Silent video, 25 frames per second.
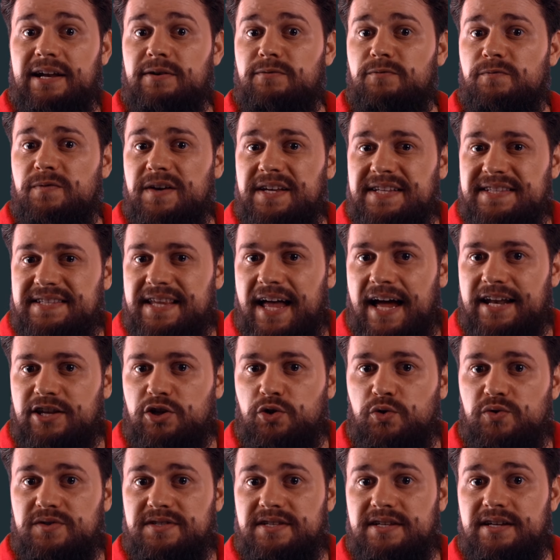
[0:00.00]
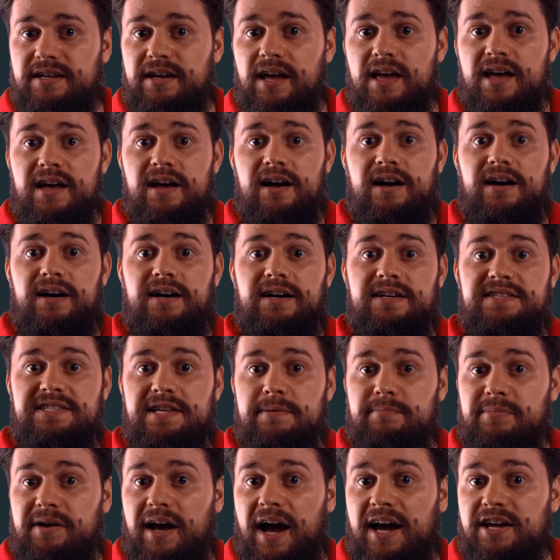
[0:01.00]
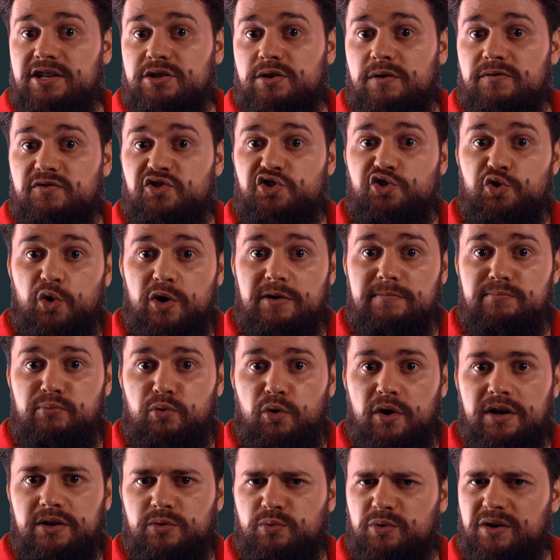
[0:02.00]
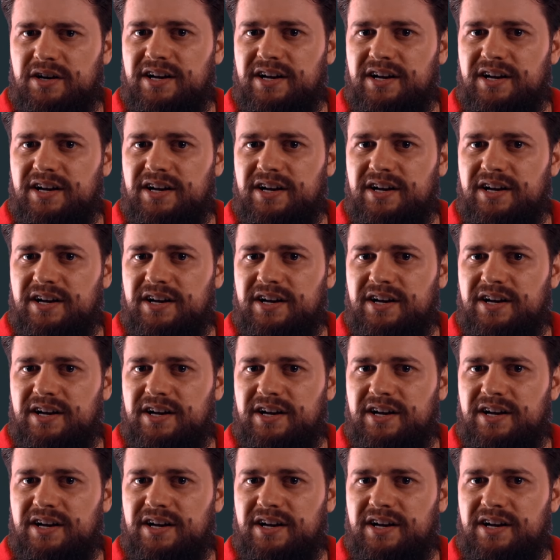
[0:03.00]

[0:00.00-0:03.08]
and fix that using some kind of join point.